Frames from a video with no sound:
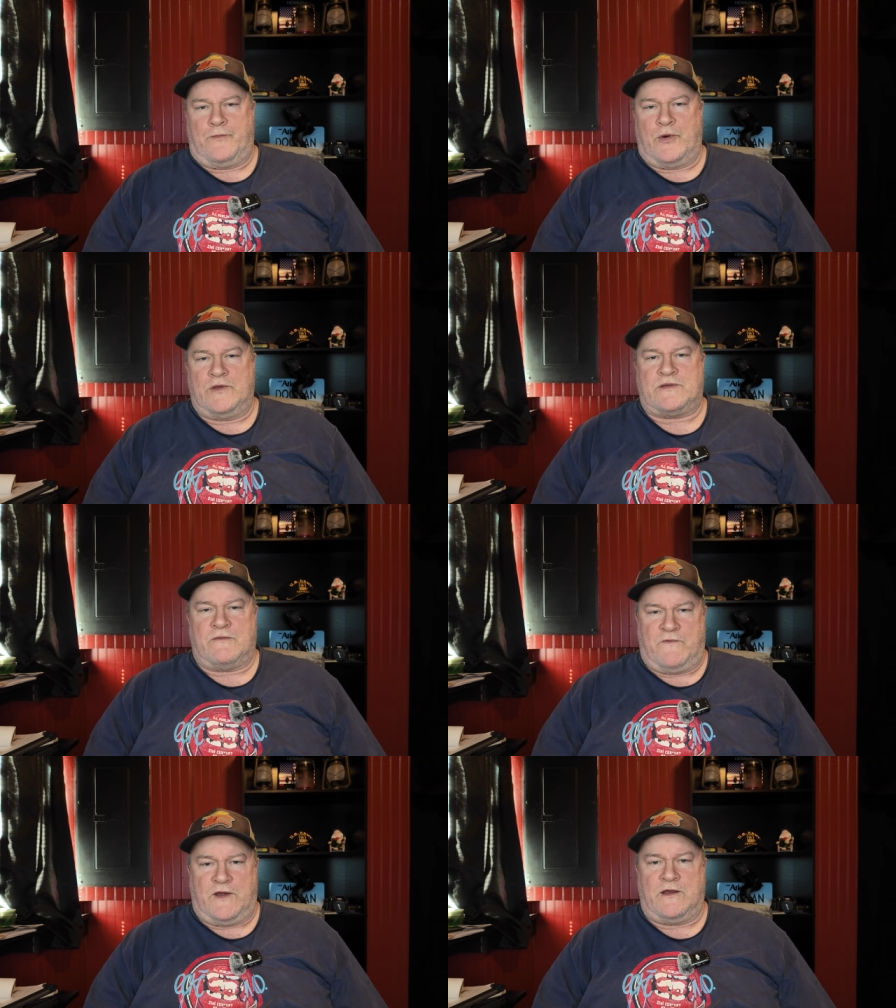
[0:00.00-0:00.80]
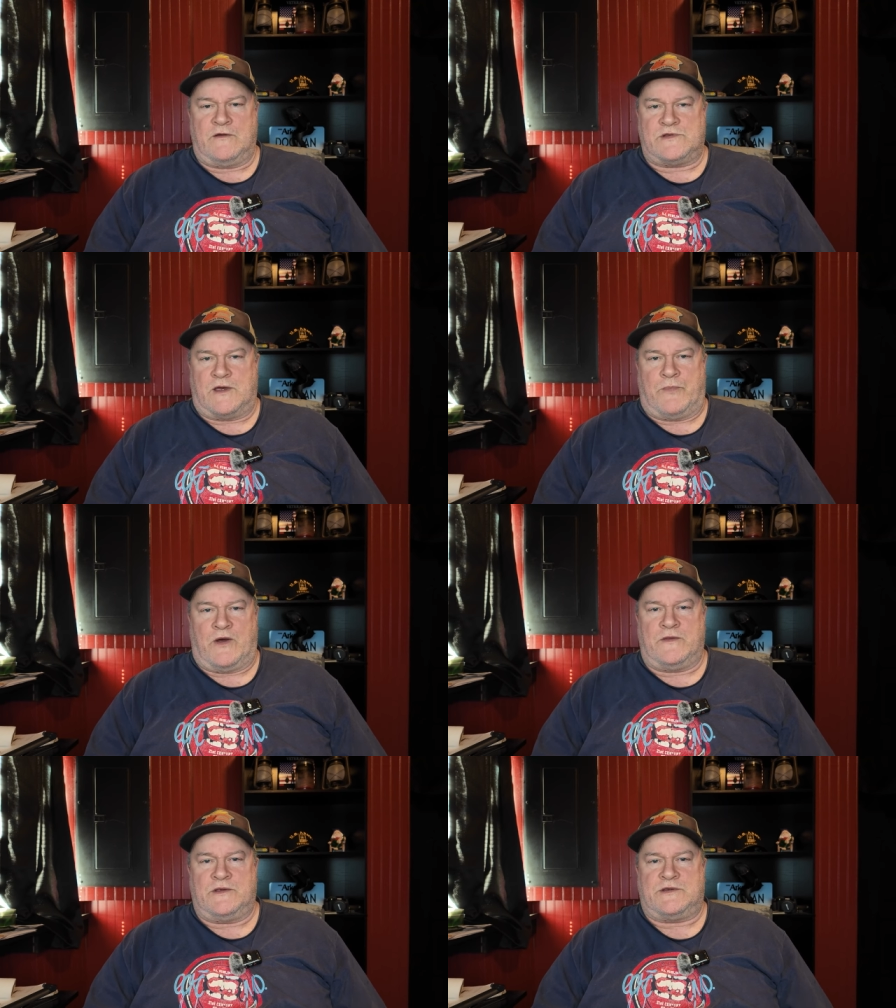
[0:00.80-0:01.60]
putting some videos up
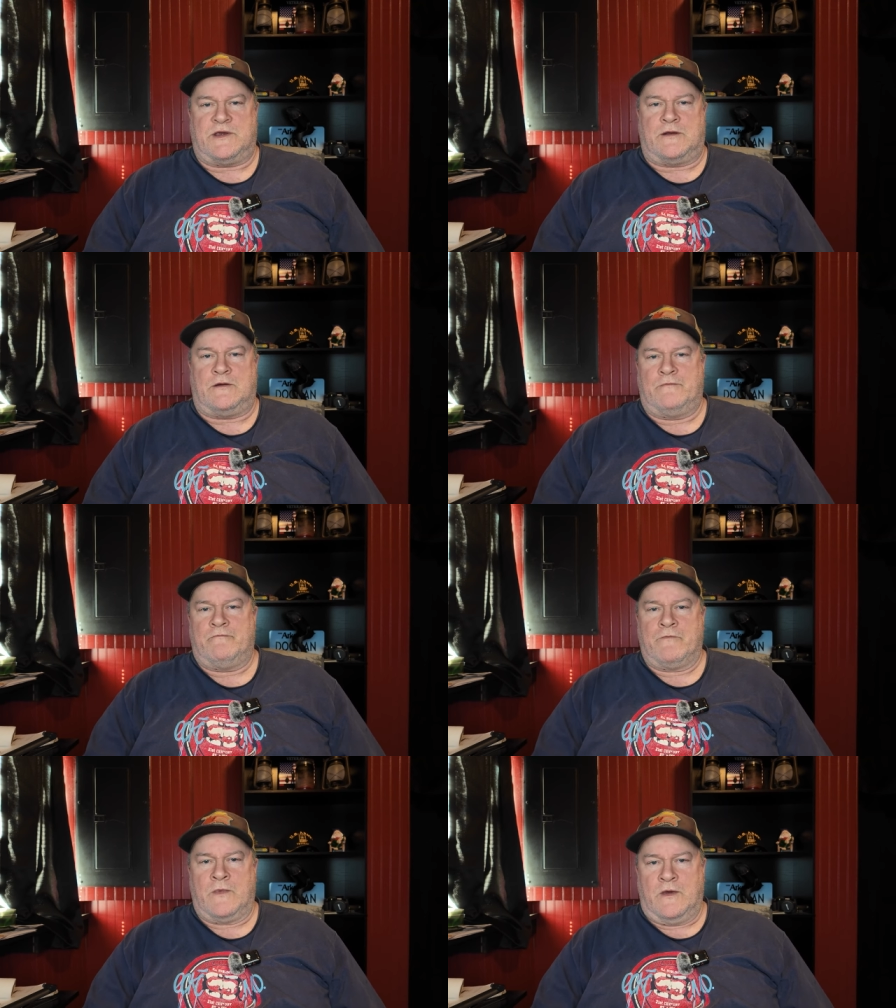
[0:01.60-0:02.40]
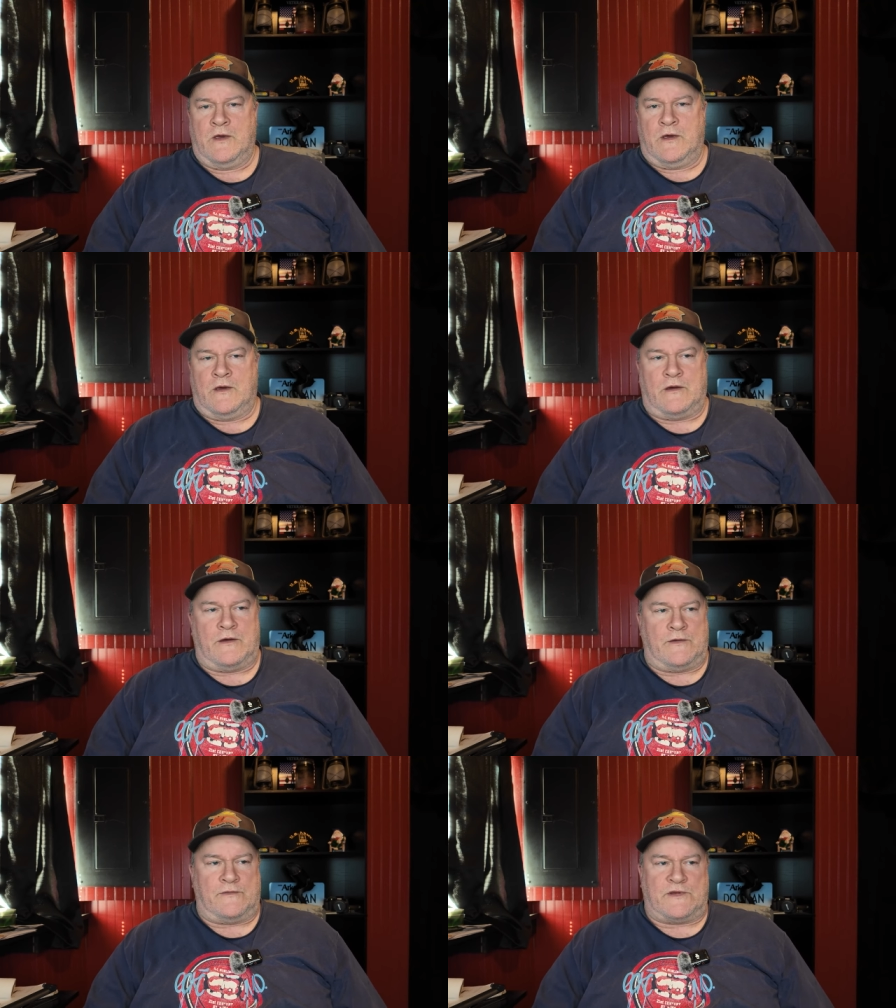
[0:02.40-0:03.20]
on this channel.
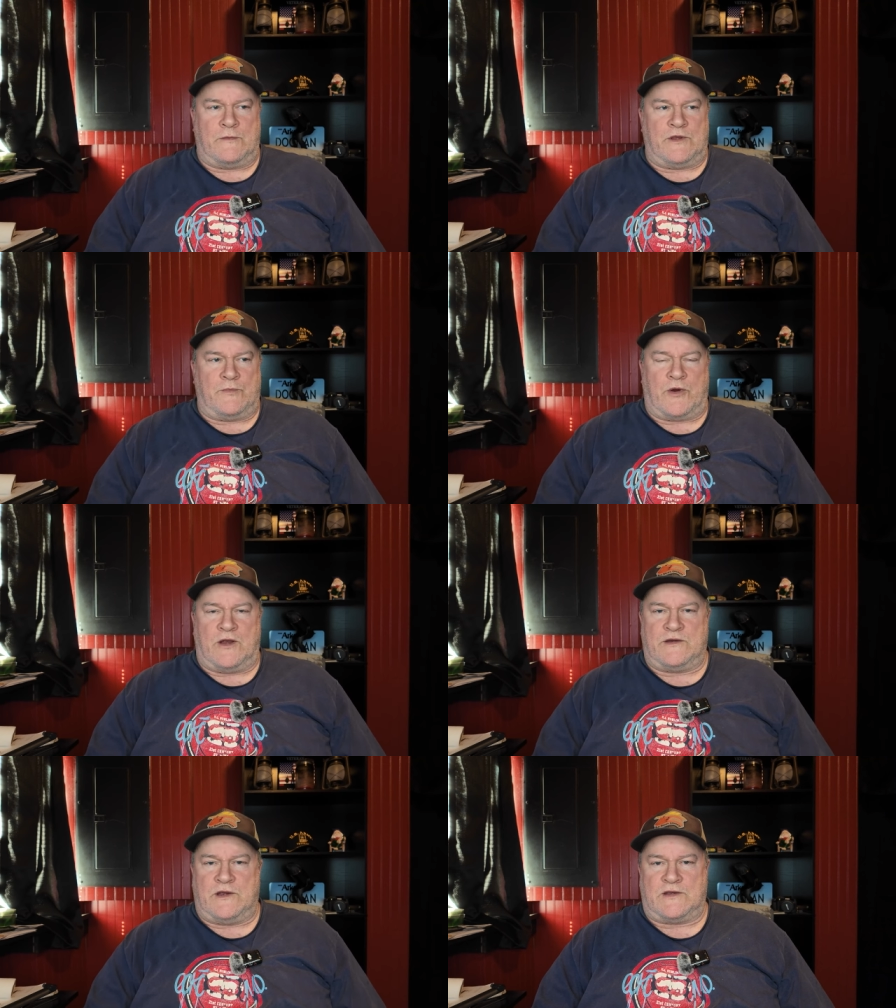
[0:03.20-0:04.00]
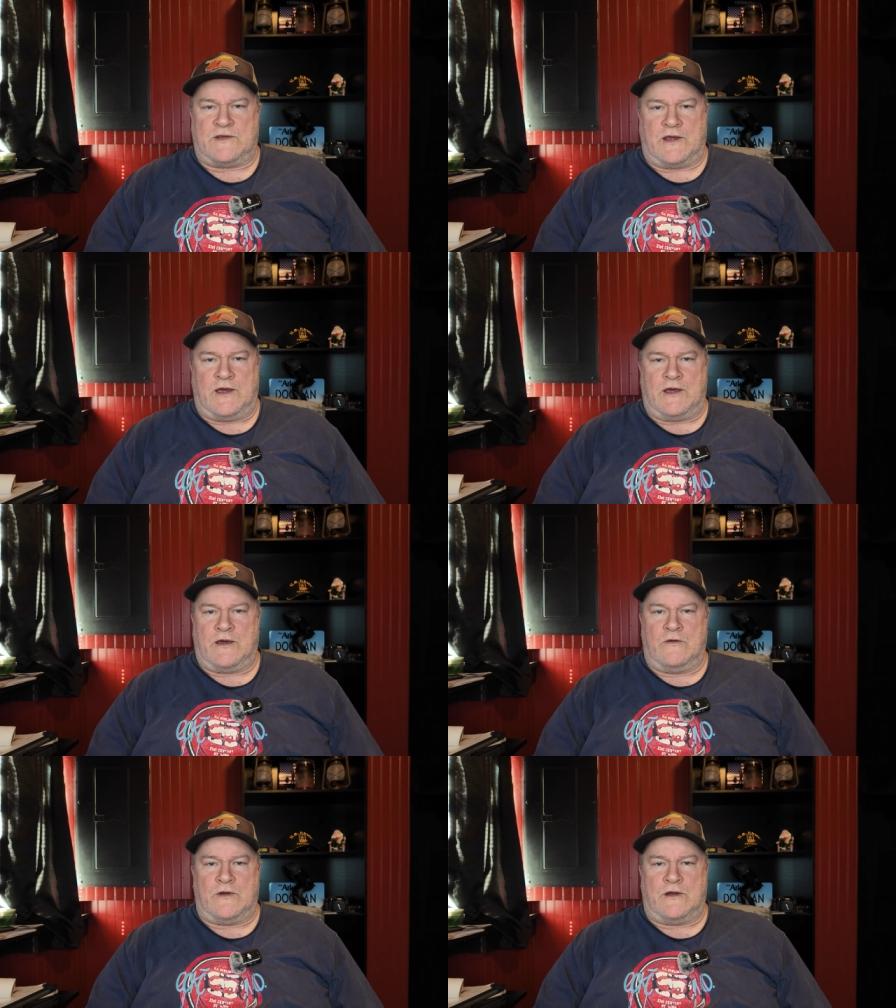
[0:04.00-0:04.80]
Uh, some of the projects I got
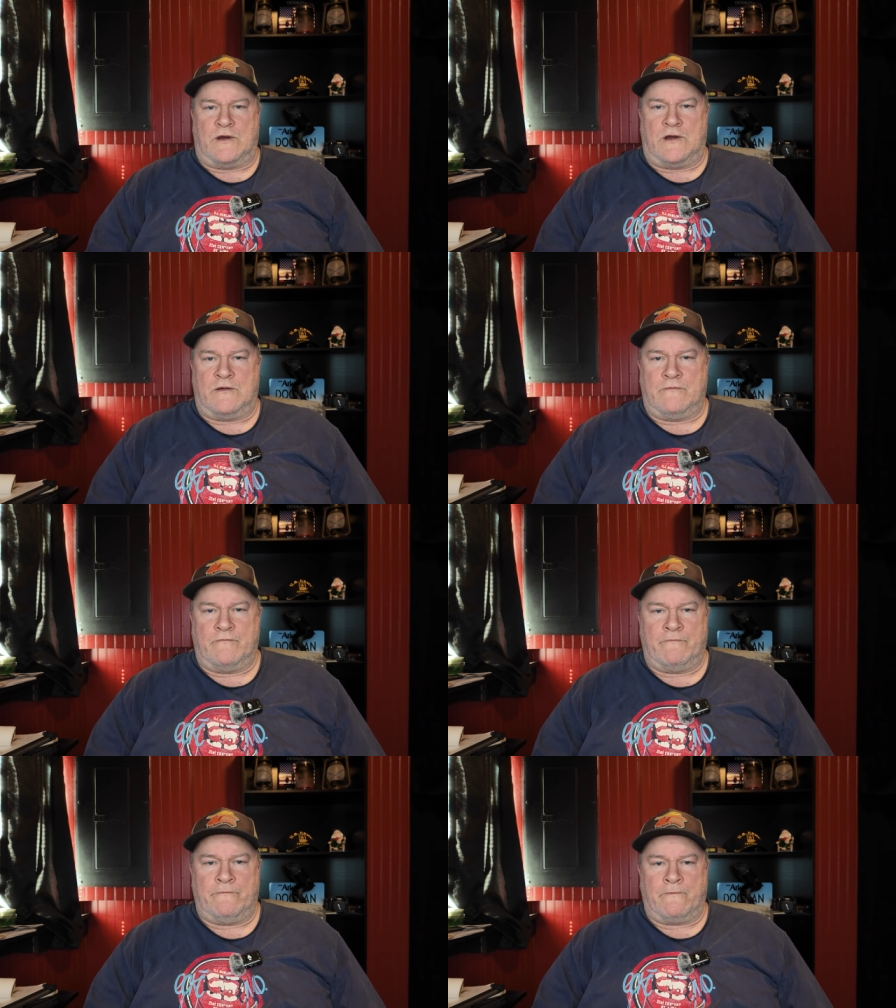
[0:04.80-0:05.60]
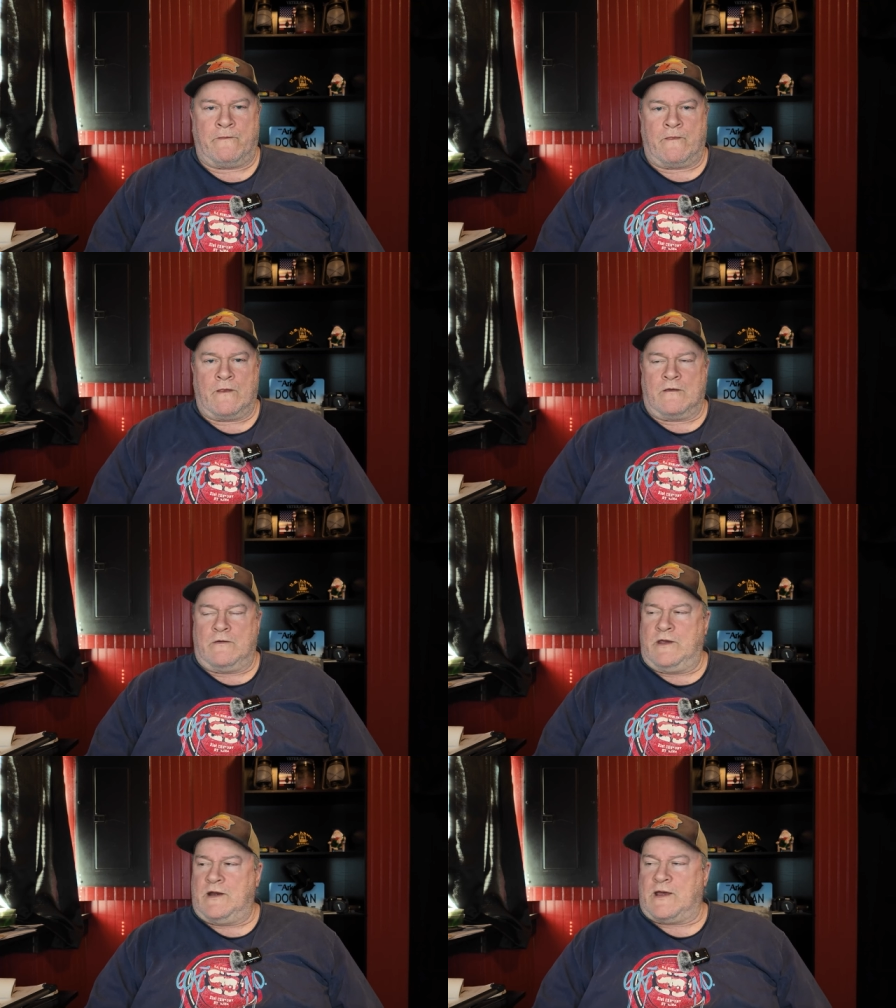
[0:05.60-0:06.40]
going on.
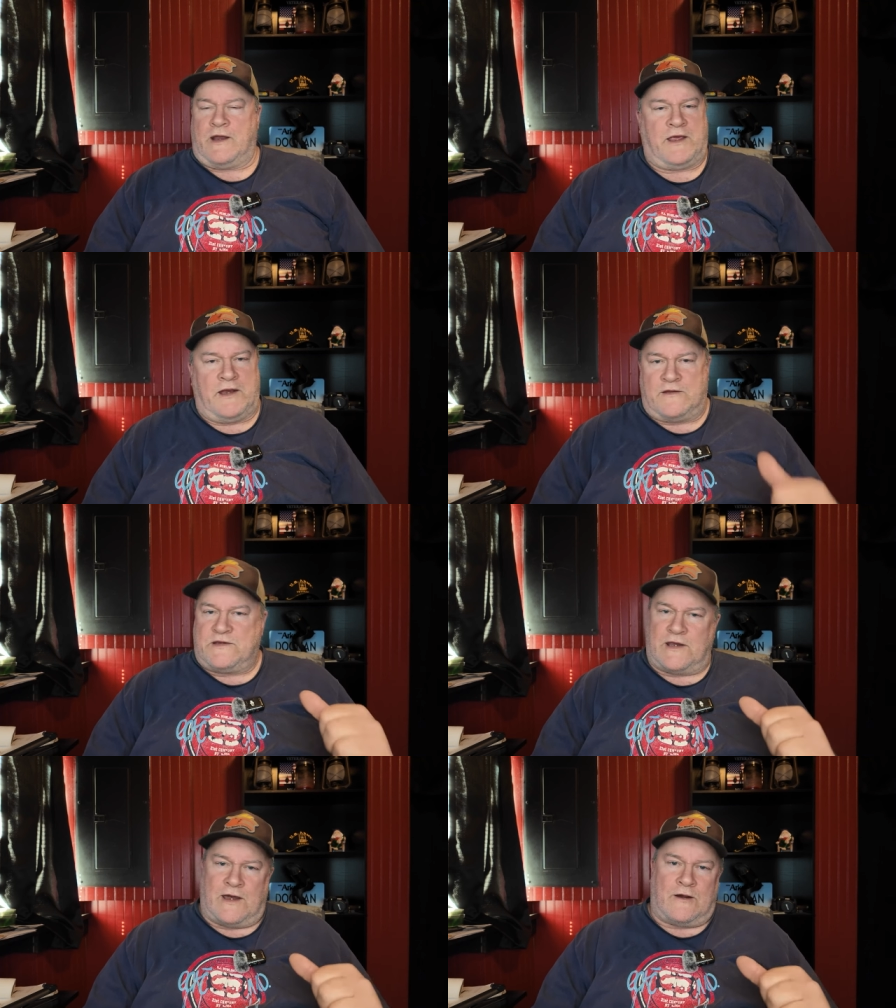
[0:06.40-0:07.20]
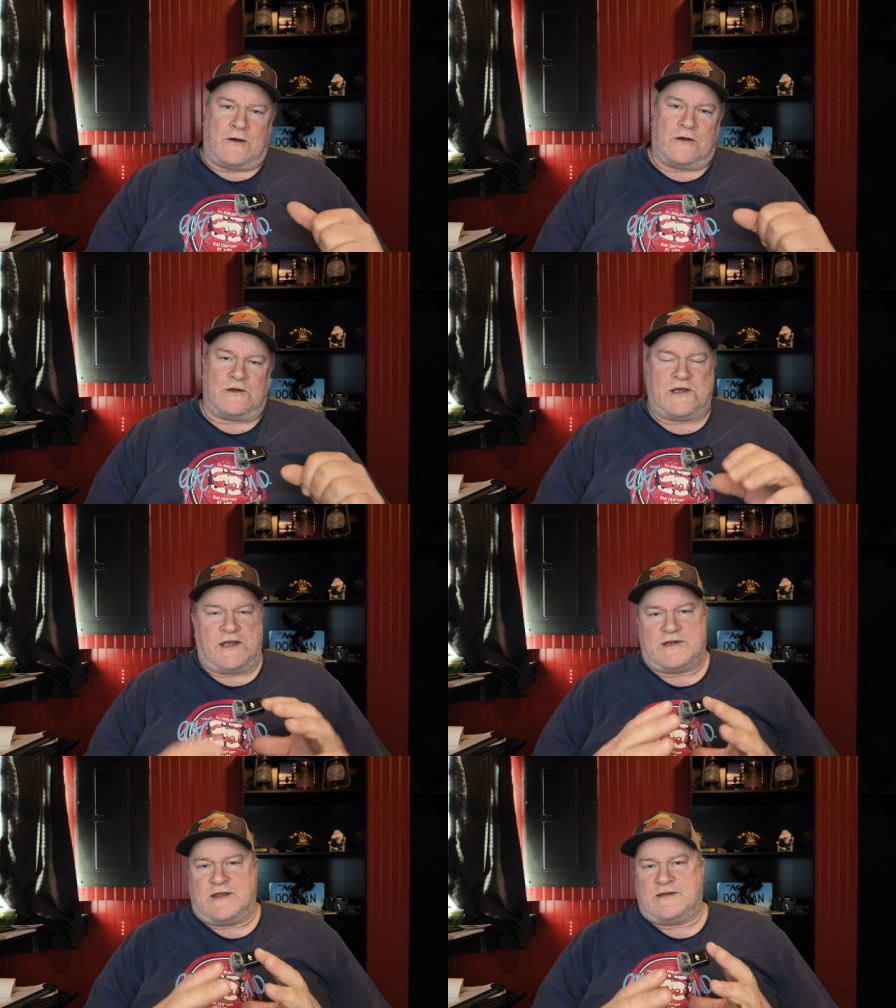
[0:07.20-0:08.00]
Man, I got to get in the shower and
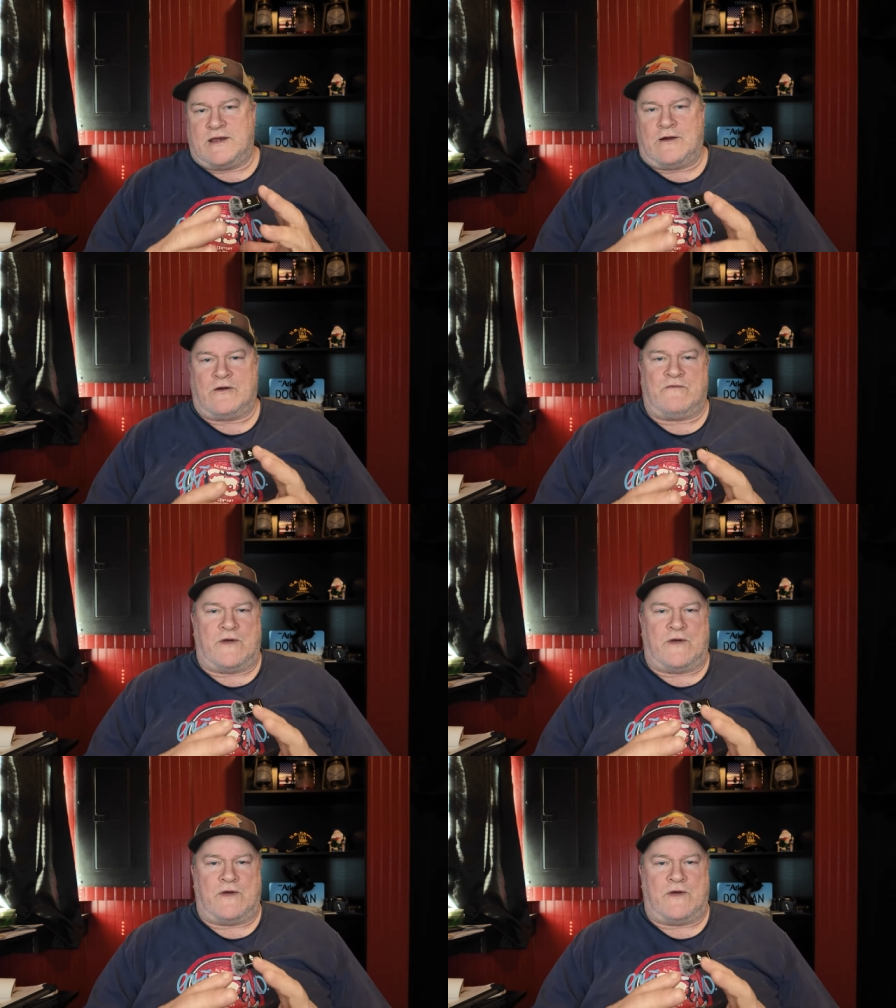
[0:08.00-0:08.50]
change the shower